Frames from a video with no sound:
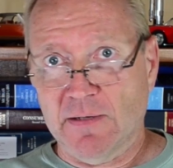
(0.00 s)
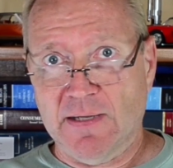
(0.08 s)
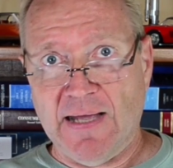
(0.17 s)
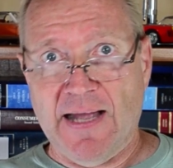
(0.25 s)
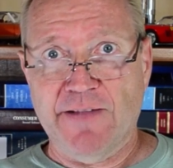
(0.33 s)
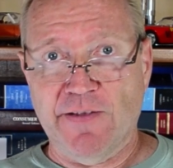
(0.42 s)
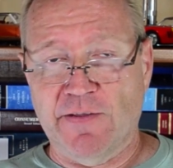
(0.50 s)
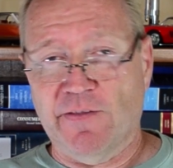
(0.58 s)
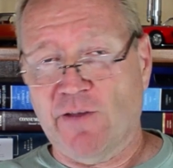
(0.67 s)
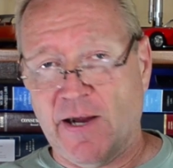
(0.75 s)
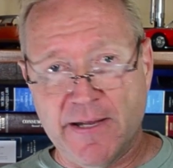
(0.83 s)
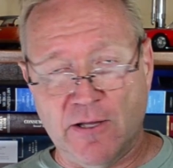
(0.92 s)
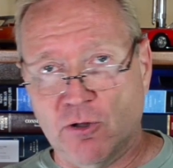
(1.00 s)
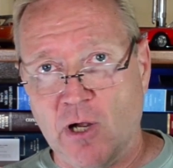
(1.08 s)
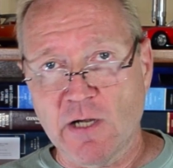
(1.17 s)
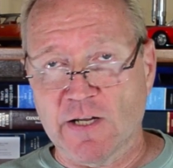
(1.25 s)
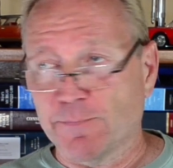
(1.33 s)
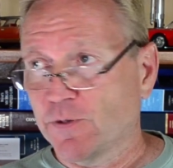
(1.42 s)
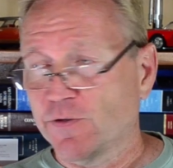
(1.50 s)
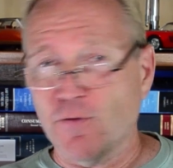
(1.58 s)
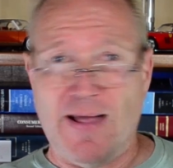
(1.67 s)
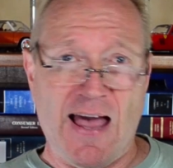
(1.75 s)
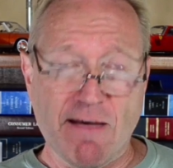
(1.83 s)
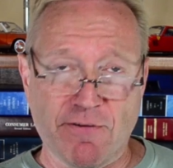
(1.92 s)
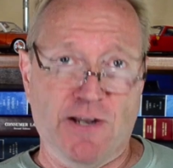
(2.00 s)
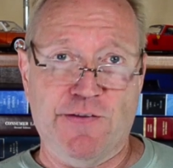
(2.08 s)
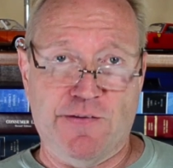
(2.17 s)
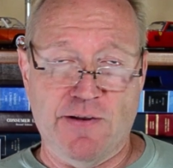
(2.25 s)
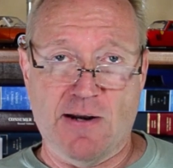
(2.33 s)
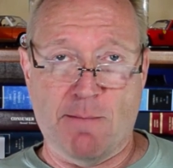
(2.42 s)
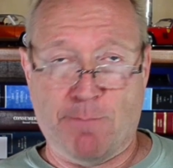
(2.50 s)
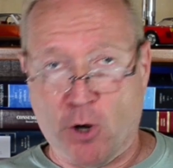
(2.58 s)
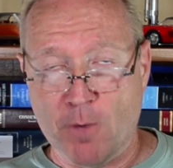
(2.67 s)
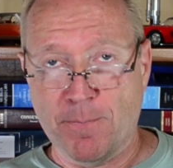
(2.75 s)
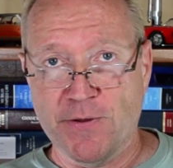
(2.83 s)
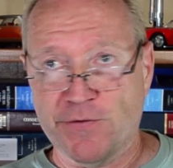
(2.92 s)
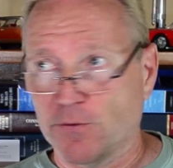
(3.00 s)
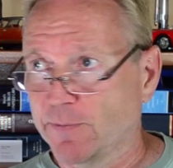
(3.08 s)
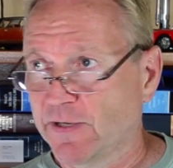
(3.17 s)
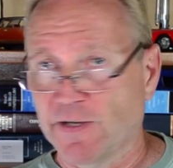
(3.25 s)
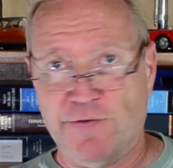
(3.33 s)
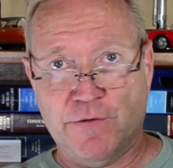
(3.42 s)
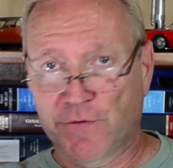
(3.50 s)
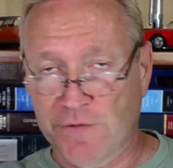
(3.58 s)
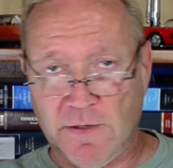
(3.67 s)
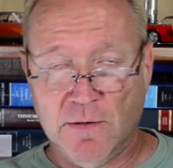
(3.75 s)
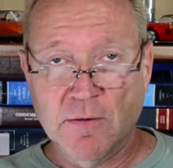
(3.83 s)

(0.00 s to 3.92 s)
the guy didn't tighten the lug nuts, but there's no evidence he did it on purpose or because he was,